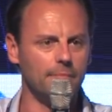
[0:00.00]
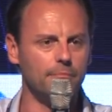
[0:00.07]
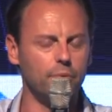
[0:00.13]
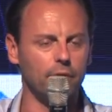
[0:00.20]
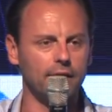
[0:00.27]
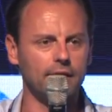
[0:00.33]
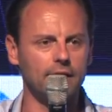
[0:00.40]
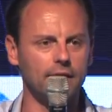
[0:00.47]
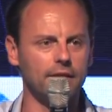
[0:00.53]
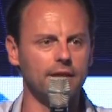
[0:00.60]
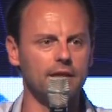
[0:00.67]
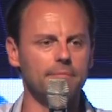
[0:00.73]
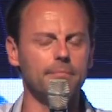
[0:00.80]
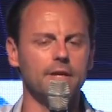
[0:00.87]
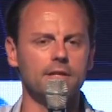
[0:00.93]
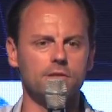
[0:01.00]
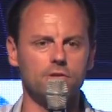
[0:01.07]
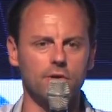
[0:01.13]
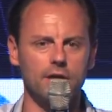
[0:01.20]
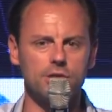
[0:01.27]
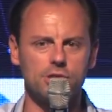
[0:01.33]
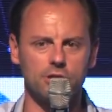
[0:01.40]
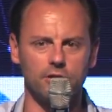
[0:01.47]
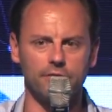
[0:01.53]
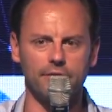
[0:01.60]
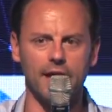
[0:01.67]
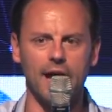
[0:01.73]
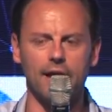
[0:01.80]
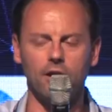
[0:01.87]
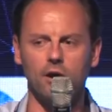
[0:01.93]
bringing the administration of
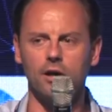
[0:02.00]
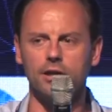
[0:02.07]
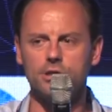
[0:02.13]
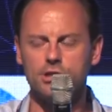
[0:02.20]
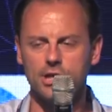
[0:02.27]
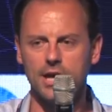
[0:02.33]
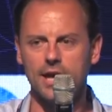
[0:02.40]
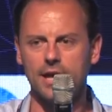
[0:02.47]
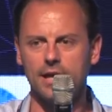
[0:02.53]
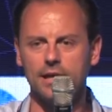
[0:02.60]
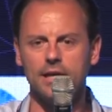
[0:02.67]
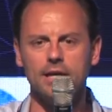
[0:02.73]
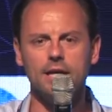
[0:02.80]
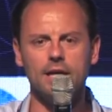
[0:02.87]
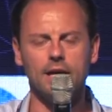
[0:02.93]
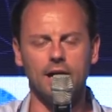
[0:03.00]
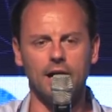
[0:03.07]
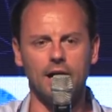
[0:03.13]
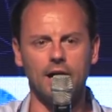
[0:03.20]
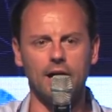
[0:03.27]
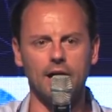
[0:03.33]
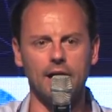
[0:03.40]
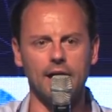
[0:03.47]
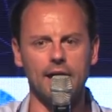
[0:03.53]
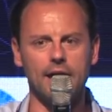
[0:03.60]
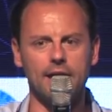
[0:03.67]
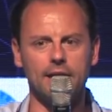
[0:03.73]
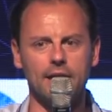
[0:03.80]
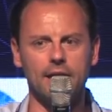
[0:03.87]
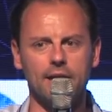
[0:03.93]
that on chain
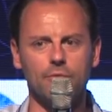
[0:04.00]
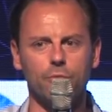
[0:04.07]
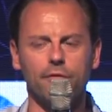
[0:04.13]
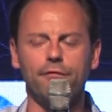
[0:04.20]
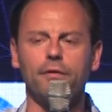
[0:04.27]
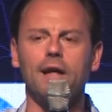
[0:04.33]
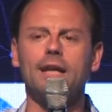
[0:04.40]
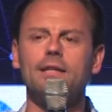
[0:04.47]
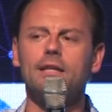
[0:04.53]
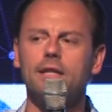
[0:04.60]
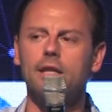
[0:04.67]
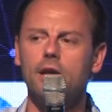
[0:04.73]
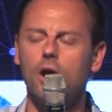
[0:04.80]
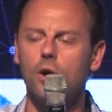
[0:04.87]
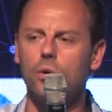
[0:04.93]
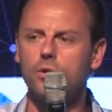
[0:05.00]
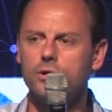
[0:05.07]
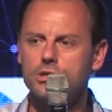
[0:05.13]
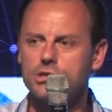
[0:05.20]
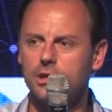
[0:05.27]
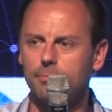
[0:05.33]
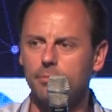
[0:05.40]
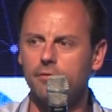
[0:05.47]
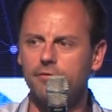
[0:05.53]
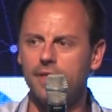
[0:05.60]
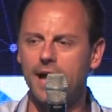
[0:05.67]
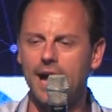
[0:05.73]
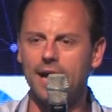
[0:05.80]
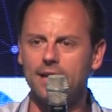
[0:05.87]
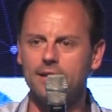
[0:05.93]
and reflecting the ownership of
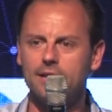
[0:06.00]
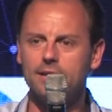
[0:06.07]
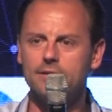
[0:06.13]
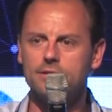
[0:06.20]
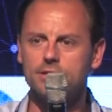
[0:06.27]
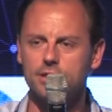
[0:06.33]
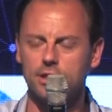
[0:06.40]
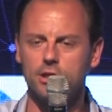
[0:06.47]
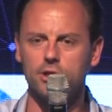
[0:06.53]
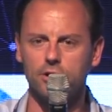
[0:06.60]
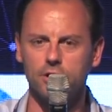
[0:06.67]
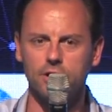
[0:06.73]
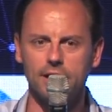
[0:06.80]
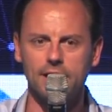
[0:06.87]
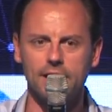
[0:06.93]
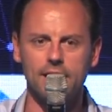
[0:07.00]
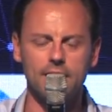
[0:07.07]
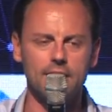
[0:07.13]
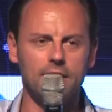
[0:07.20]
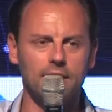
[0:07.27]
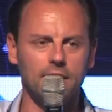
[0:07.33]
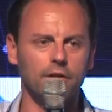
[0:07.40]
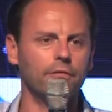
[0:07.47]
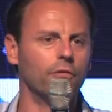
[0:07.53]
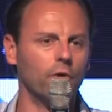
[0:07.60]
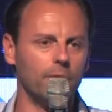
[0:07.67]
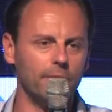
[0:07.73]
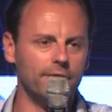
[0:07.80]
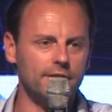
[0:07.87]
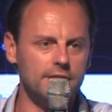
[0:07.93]
that security in the
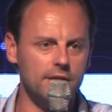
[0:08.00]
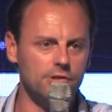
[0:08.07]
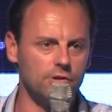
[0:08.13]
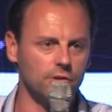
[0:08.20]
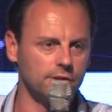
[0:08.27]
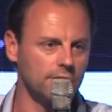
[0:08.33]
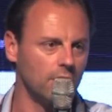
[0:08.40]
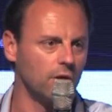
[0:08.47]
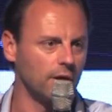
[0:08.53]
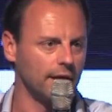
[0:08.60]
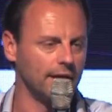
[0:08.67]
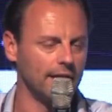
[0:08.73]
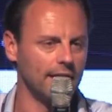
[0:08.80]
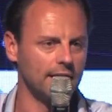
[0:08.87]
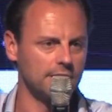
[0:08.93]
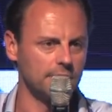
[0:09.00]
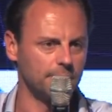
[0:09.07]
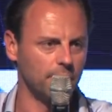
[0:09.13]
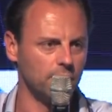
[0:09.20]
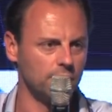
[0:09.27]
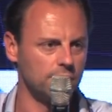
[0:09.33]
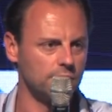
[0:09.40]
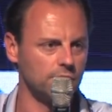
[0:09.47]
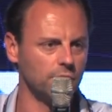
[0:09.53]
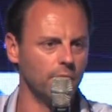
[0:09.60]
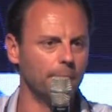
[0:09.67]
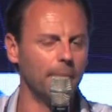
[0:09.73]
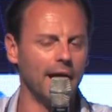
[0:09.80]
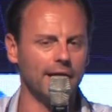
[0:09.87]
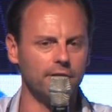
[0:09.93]
form of a digital token as opposed to a
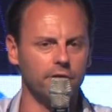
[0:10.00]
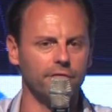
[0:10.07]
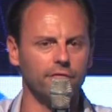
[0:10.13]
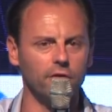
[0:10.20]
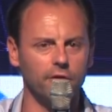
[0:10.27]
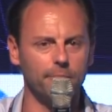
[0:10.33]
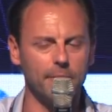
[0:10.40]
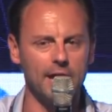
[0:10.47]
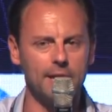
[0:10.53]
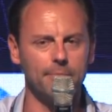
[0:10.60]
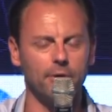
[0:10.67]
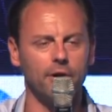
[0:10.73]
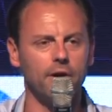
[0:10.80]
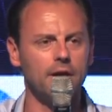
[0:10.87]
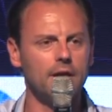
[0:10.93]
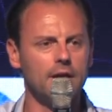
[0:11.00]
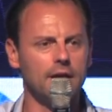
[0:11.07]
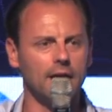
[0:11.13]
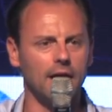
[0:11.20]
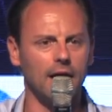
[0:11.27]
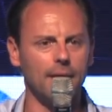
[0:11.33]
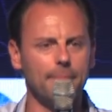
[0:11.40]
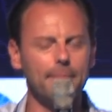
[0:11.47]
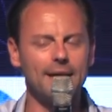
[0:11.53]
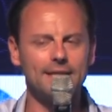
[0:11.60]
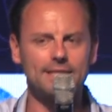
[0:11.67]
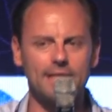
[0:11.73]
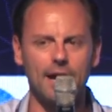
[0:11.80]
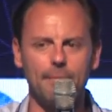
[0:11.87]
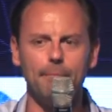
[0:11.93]
binder full of paper
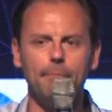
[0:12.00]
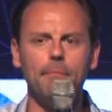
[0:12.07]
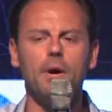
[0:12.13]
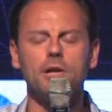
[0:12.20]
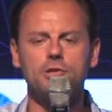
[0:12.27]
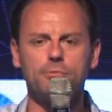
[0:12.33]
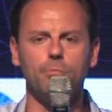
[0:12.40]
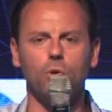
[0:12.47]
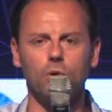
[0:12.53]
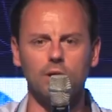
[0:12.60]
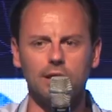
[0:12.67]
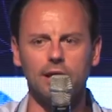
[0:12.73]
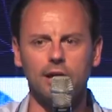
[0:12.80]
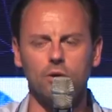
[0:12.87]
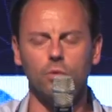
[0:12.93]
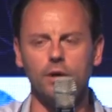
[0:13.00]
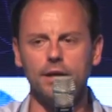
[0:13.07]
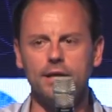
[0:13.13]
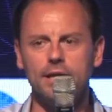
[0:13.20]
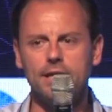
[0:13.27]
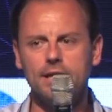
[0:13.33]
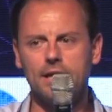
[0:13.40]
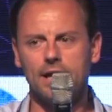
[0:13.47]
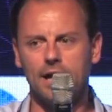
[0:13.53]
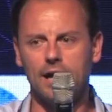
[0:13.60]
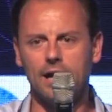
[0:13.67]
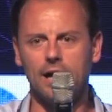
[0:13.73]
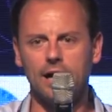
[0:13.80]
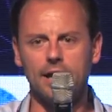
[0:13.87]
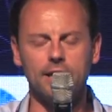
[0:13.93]
makes that much more liquid
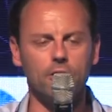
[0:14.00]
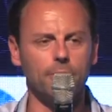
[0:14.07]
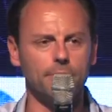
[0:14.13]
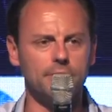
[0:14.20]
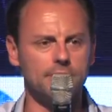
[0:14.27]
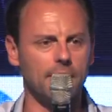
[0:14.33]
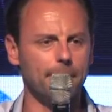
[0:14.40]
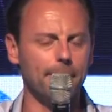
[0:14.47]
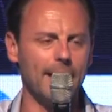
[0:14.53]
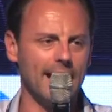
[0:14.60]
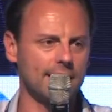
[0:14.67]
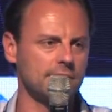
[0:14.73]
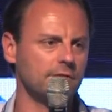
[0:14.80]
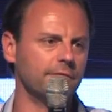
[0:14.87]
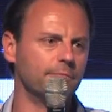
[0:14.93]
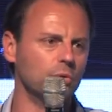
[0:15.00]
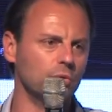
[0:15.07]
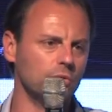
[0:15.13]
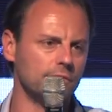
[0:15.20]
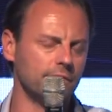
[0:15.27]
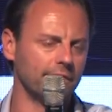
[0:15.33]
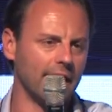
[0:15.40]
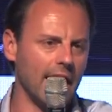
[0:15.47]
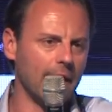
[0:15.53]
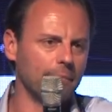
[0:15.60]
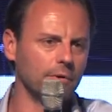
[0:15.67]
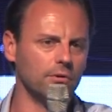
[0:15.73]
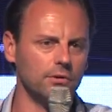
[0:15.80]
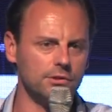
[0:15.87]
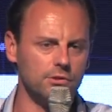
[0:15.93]
and opens up massive pools of
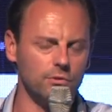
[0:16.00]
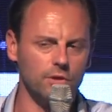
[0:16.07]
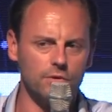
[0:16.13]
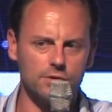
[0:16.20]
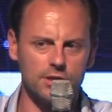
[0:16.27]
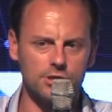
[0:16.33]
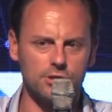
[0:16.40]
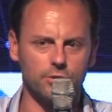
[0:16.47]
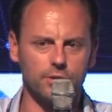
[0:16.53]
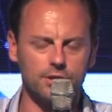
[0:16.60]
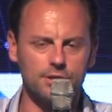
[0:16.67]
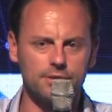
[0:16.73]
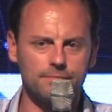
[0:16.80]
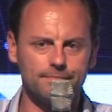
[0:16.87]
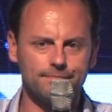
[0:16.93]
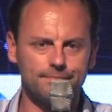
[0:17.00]
capital to those issuers.